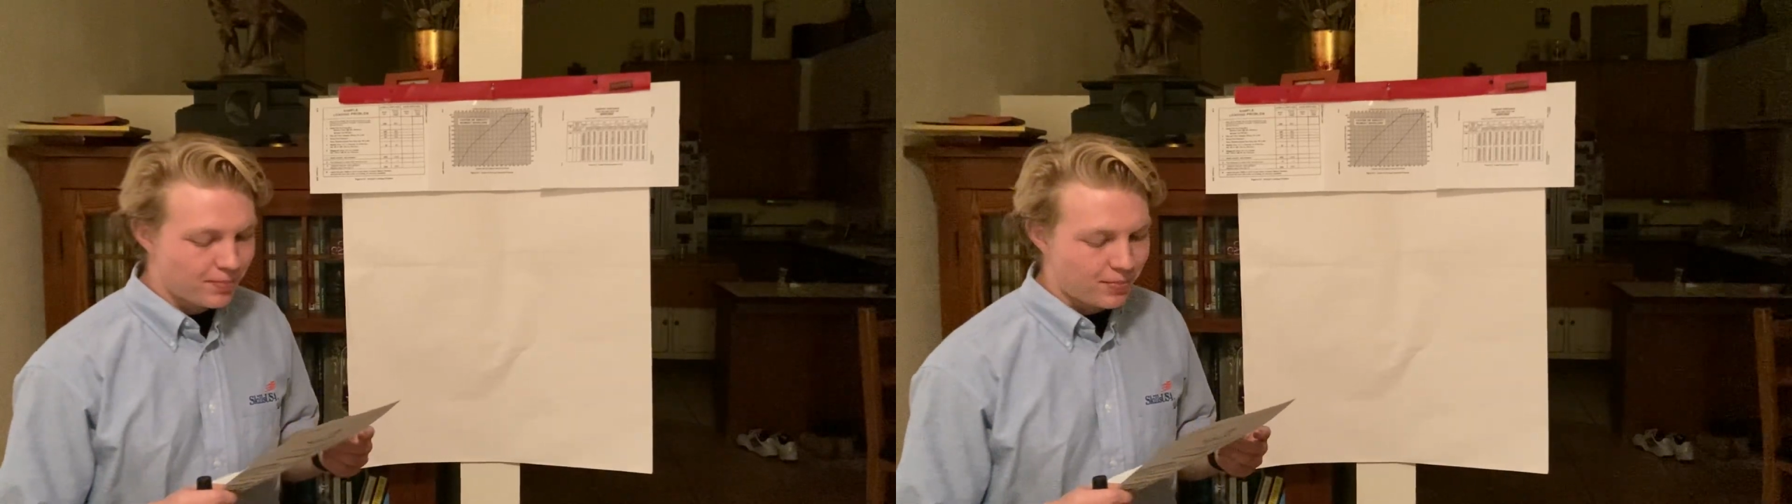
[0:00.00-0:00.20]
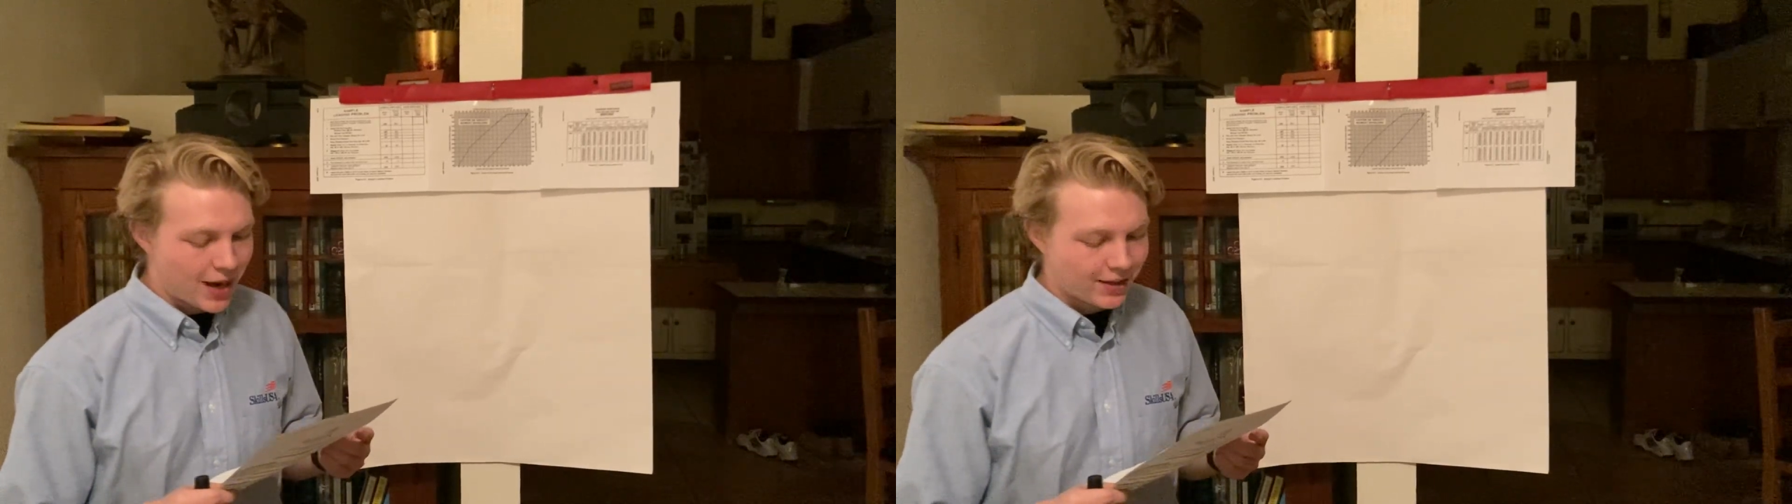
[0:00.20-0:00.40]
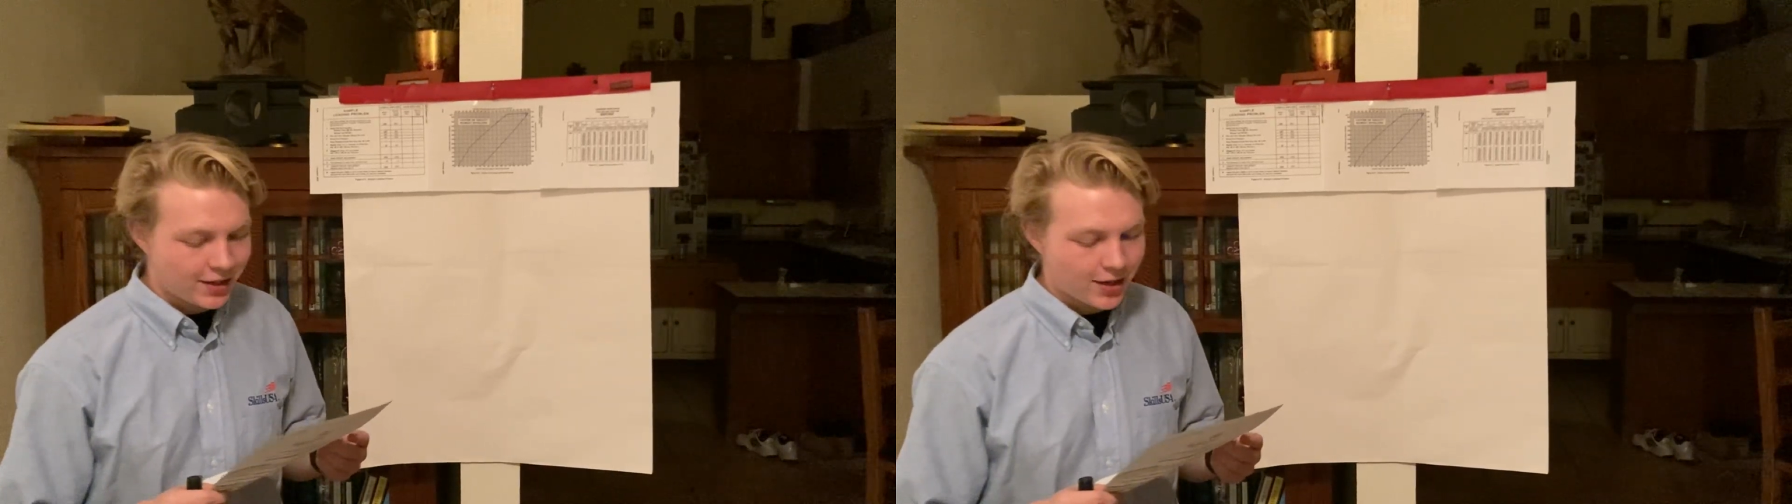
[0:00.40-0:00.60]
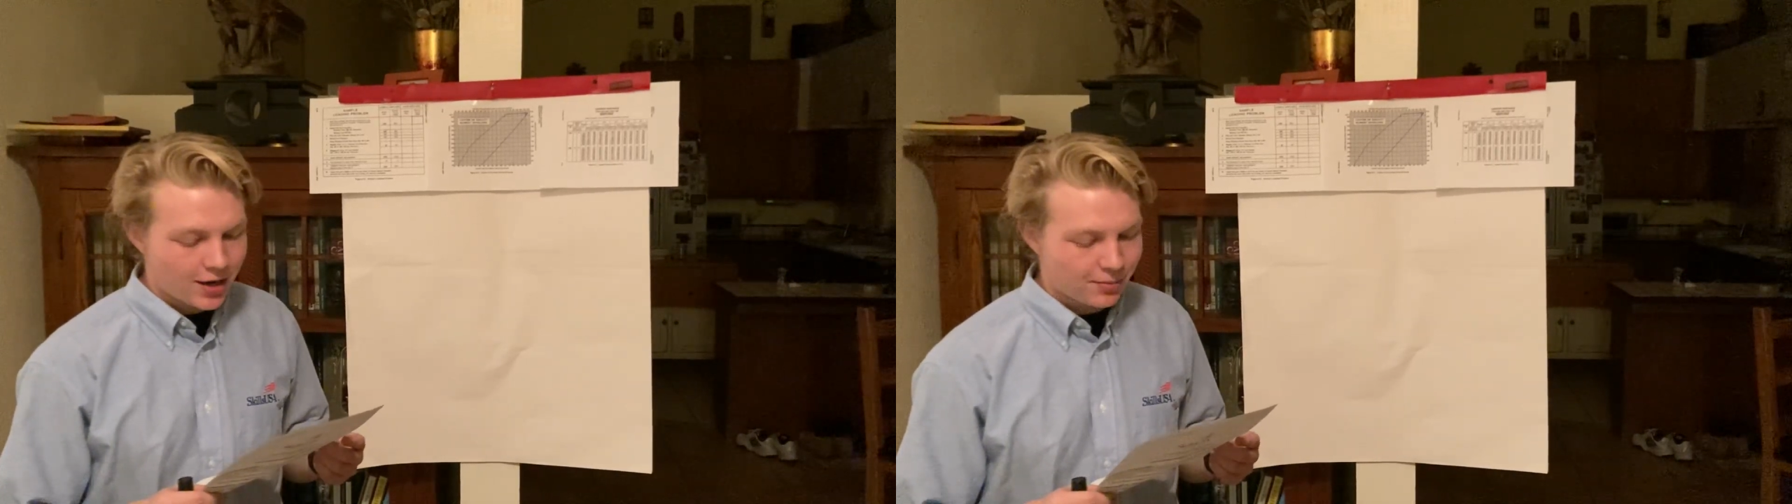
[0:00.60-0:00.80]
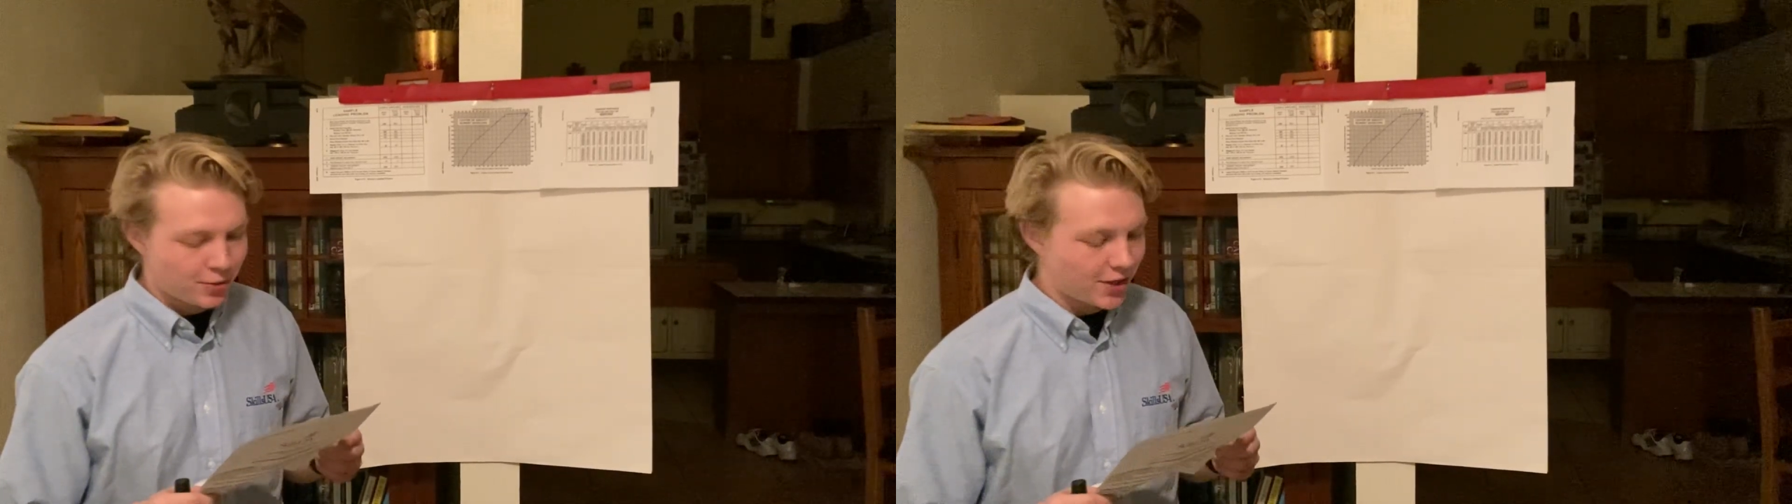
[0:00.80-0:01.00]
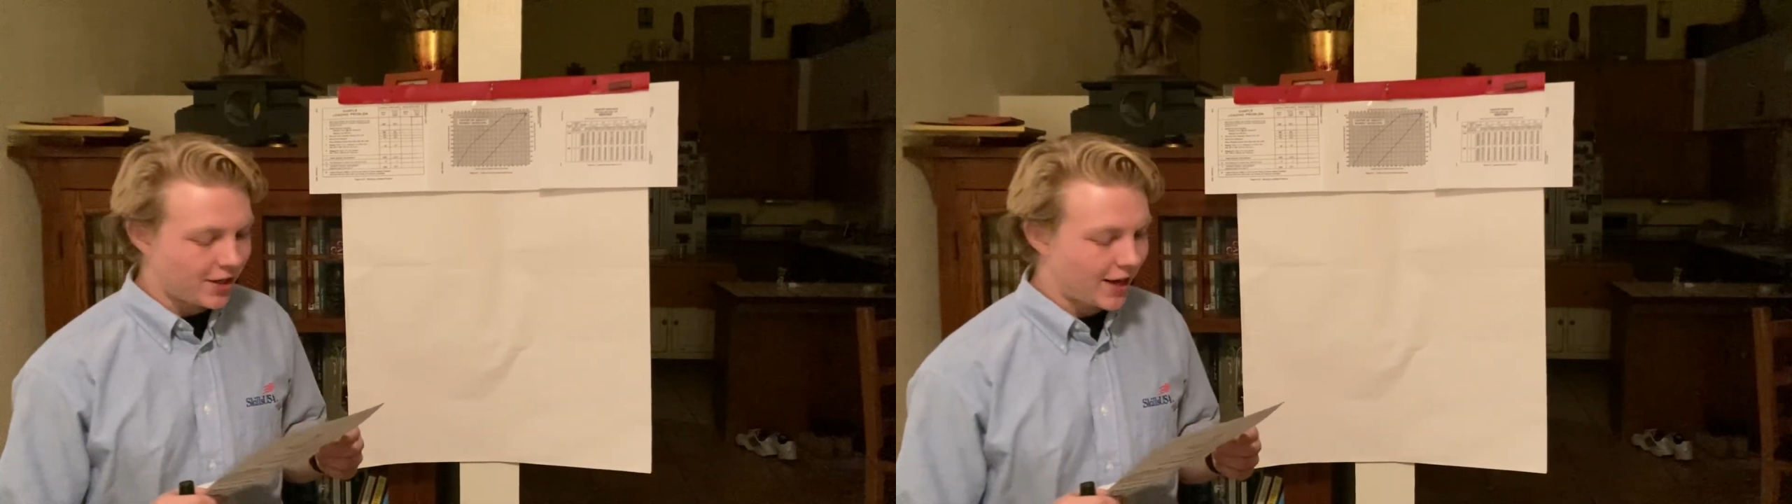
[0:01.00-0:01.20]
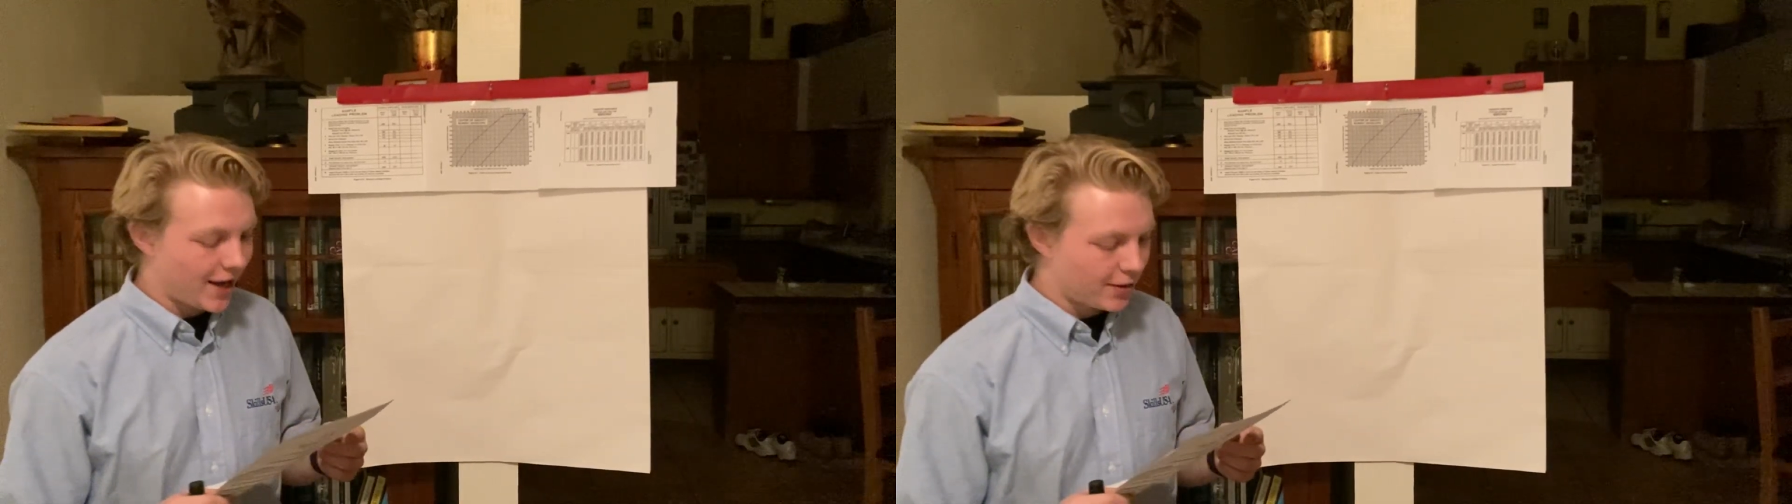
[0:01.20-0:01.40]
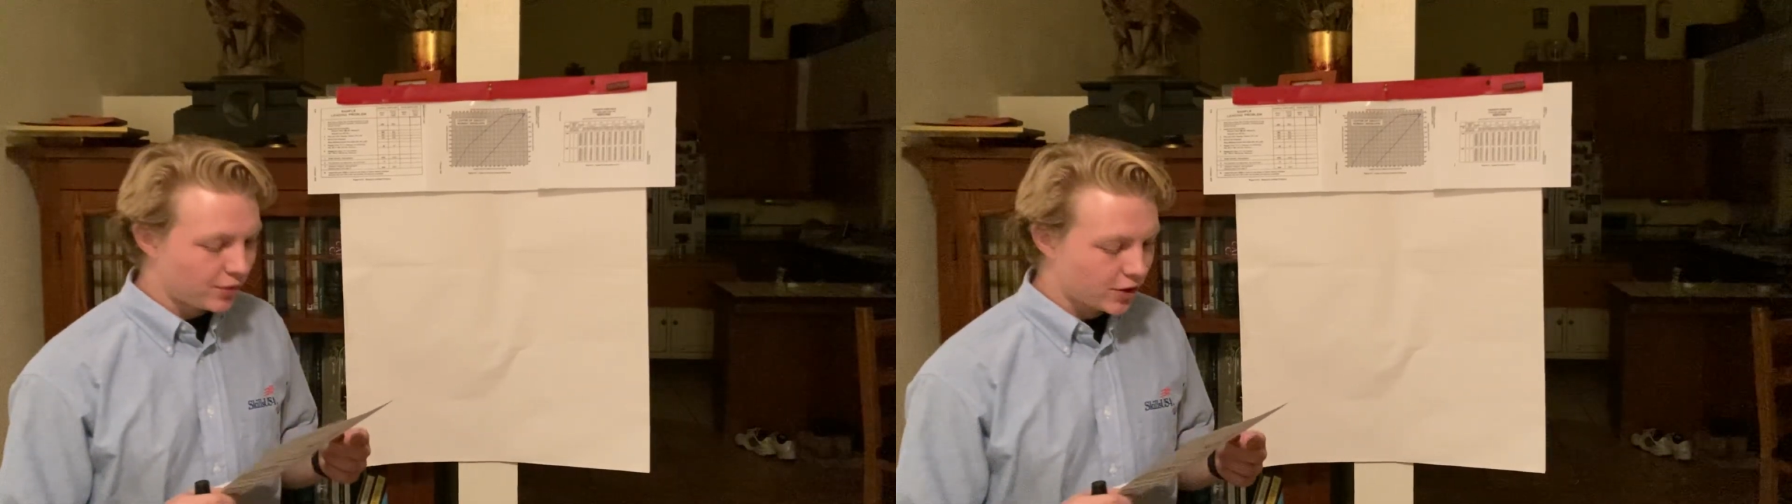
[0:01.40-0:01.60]
pilot operating
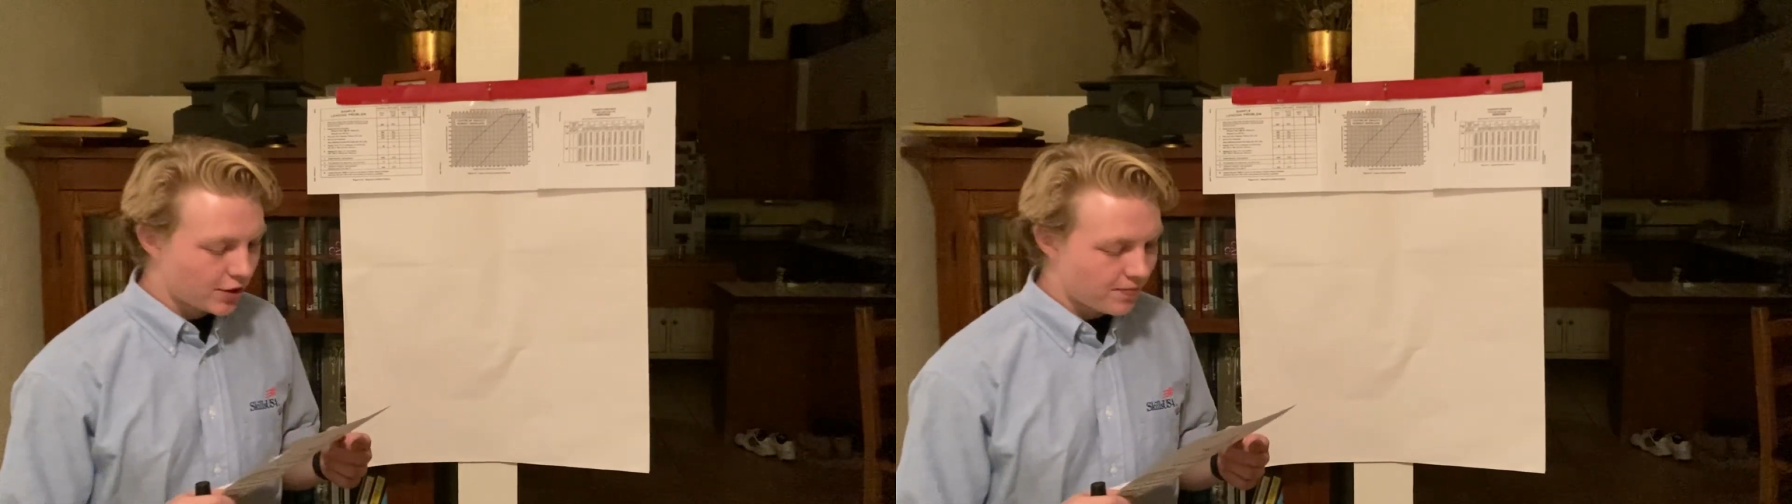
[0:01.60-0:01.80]
handbook,